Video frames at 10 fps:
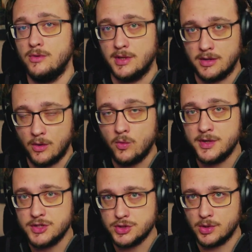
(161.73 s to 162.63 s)
You can
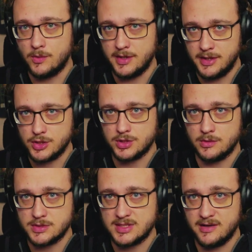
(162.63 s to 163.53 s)
always show
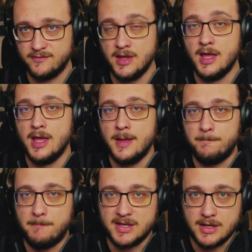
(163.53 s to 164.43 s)
additional stuff,
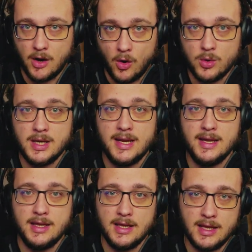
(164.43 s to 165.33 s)
but
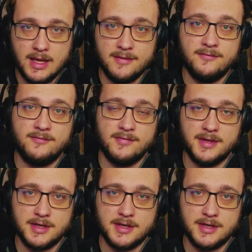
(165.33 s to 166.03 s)
only if the